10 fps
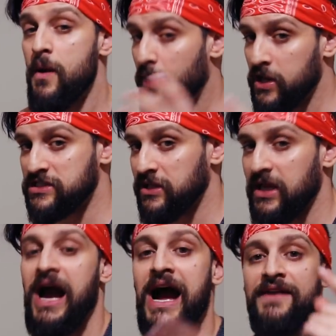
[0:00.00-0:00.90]

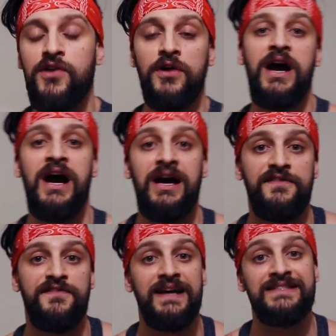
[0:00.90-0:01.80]
Personally, I've gone high
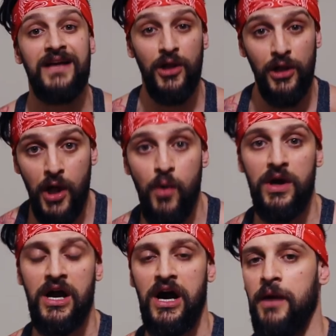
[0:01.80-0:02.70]
fat,
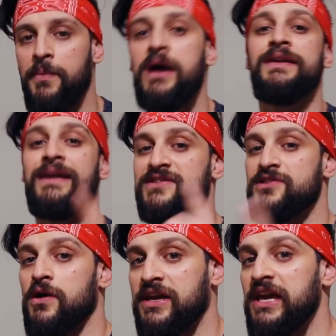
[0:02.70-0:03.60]
lower carb. Now it's
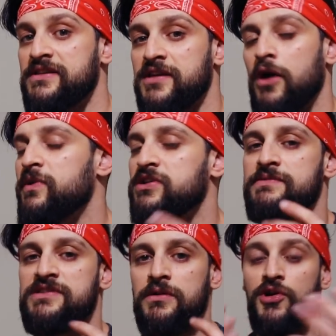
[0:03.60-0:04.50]
not keto because
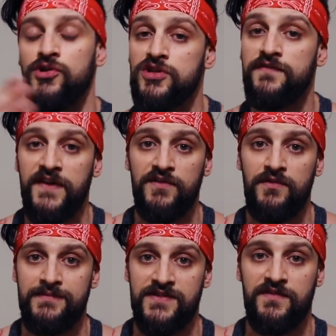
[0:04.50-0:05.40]
I'm still on 150
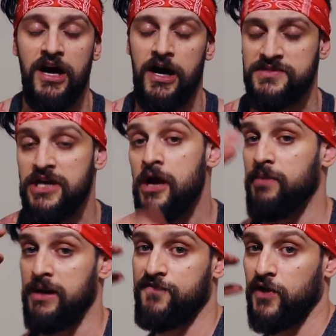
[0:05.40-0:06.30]
grams of carbs,
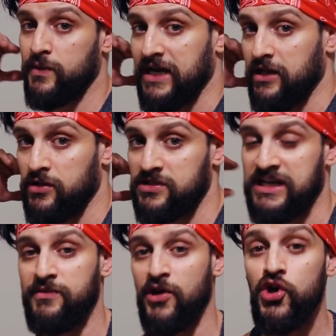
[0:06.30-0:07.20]
but I'm following that
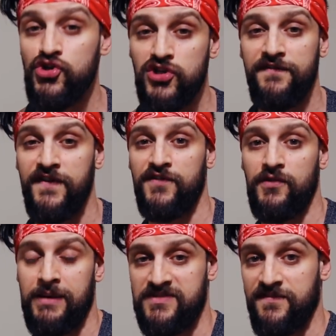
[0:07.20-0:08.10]
alongside with 150
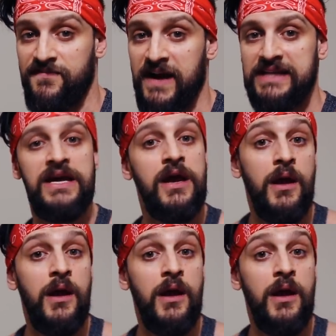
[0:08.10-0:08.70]
grams of fat.